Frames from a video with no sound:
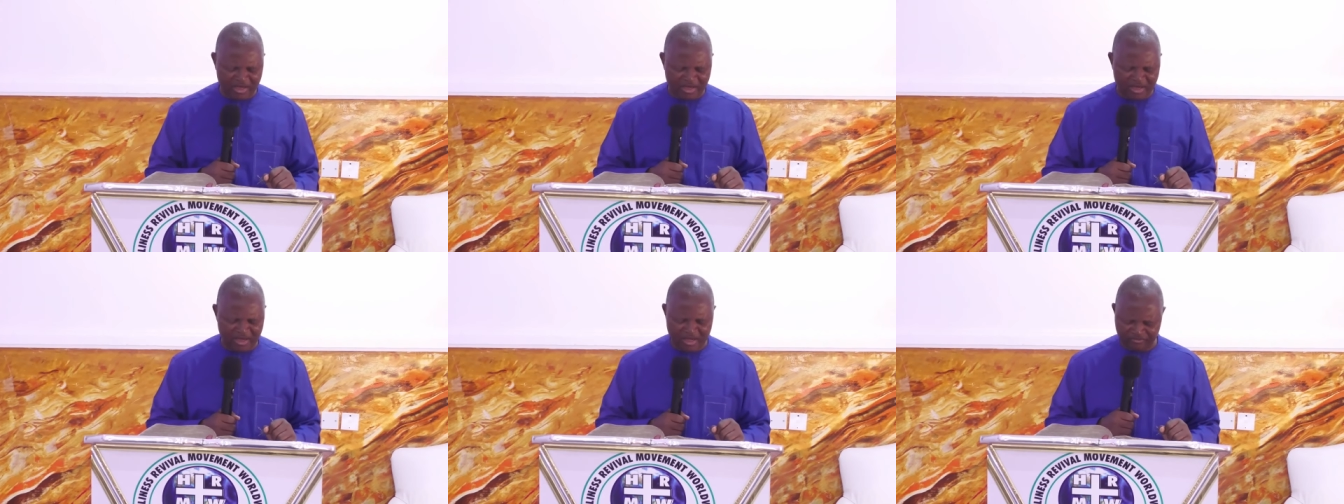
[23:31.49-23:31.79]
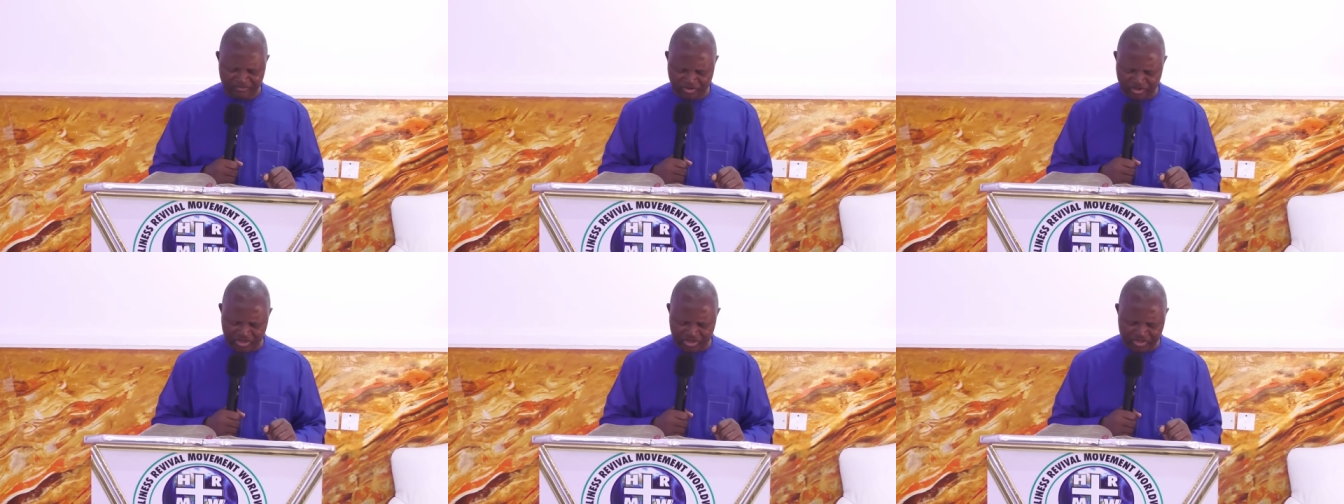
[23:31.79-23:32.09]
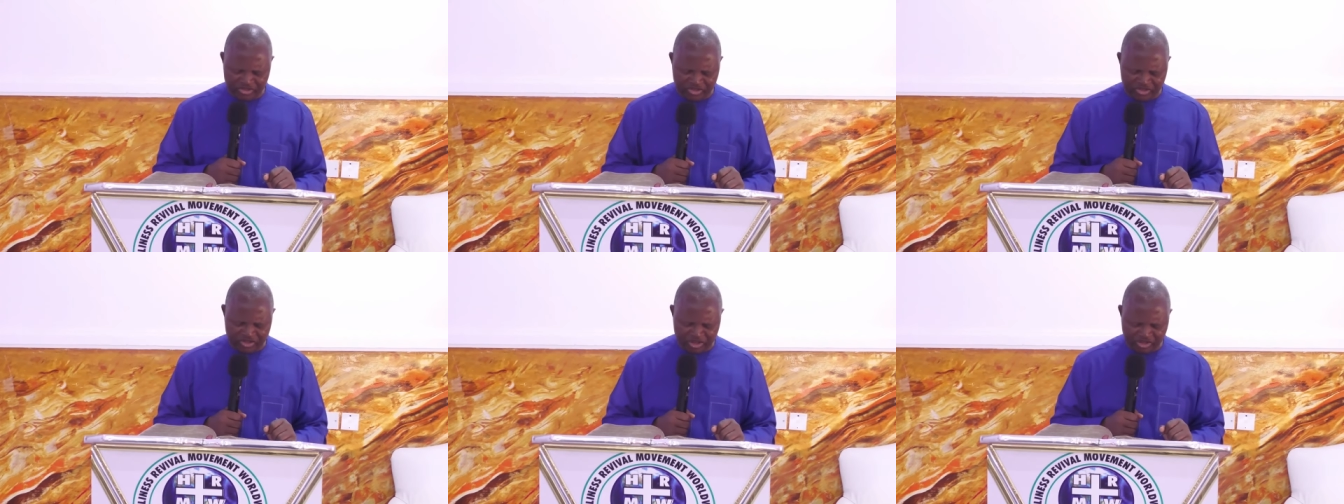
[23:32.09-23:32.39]
for the
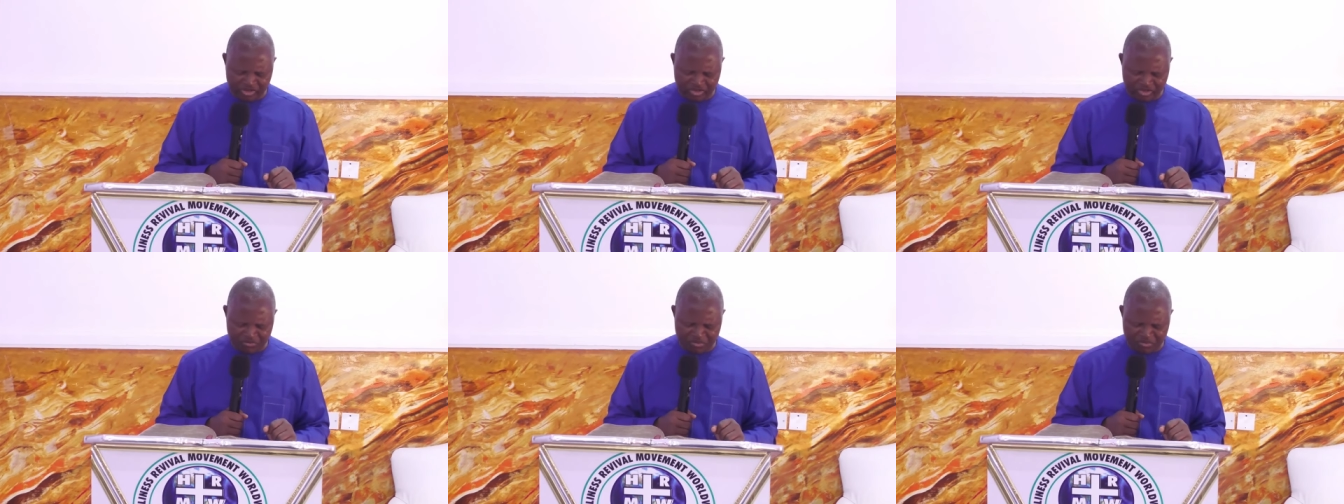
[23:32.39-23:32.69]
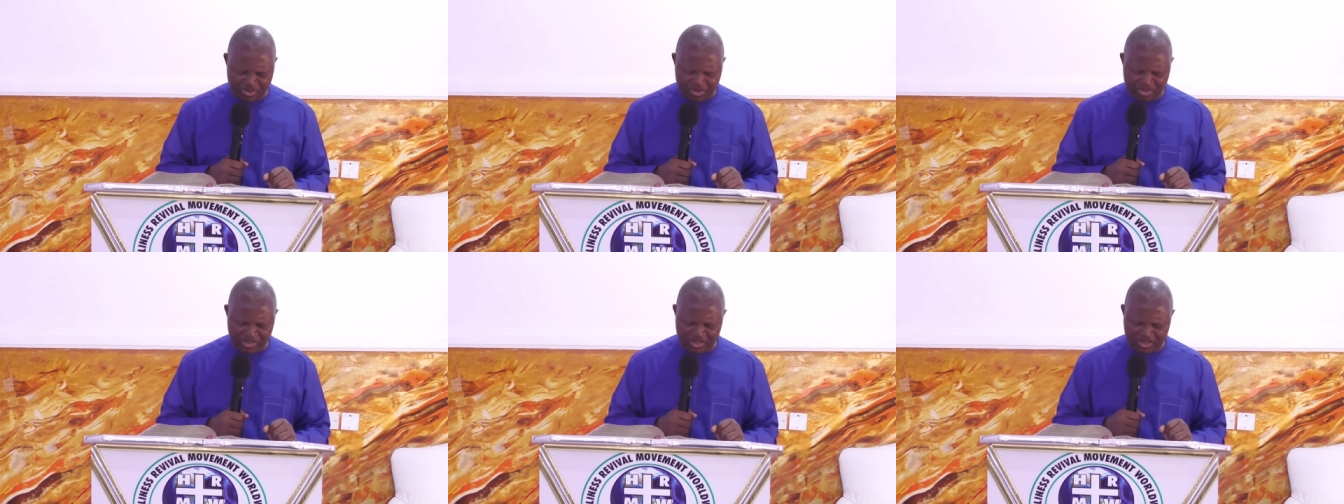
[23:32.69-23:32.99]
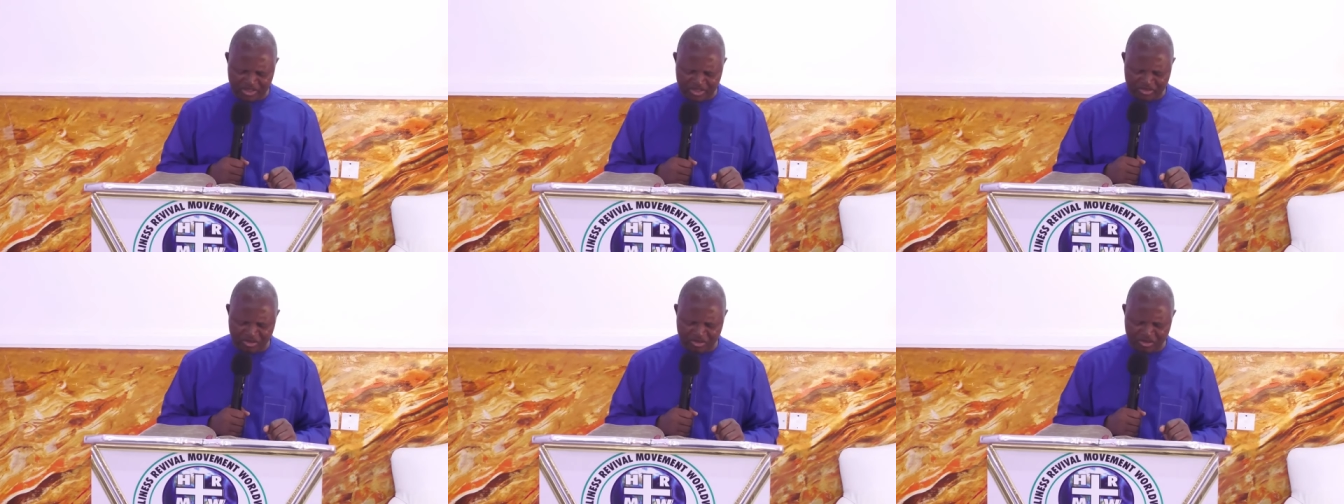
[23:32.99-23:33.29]
judgment is
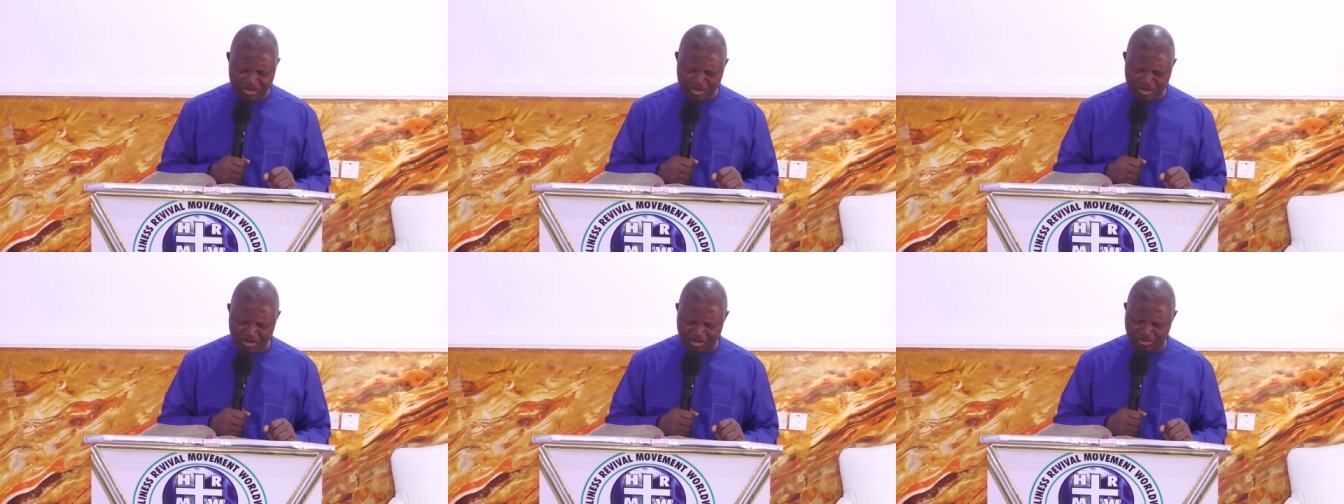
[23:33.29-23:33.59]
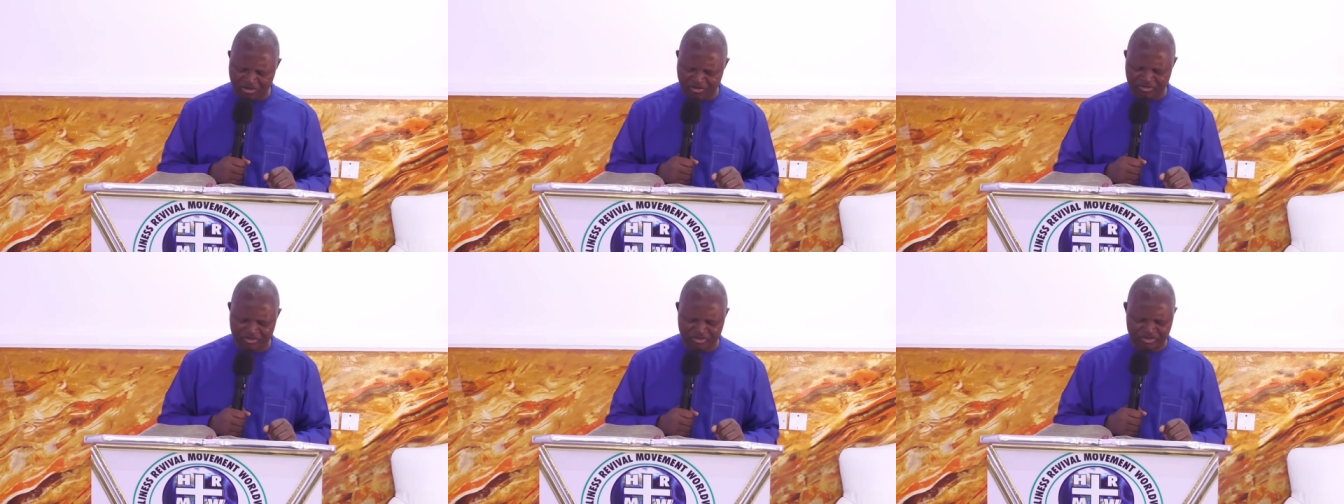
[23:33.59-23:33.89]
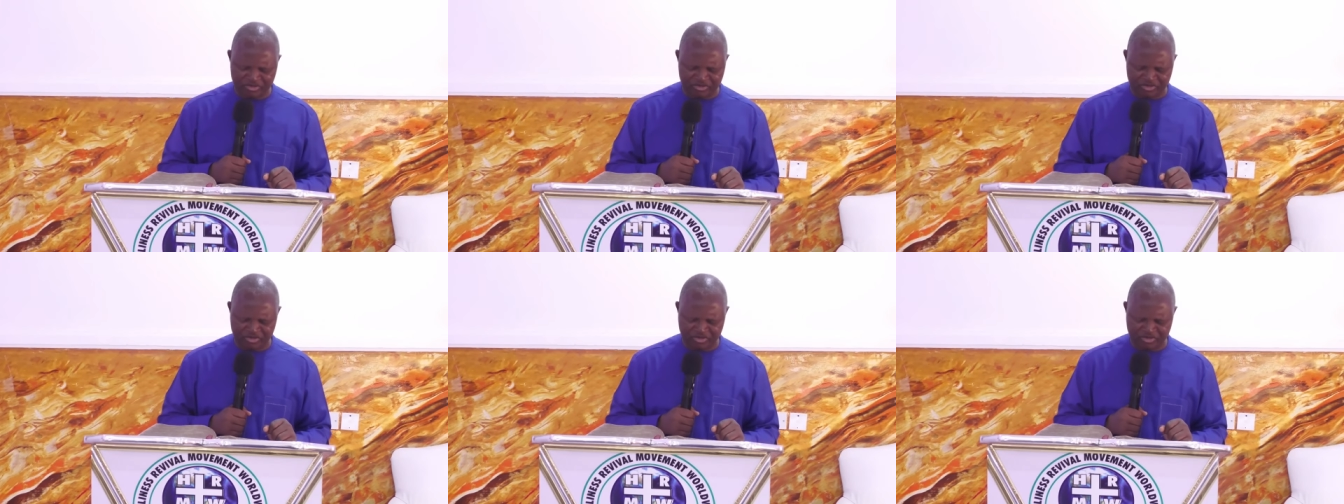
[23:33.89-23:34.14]
God's.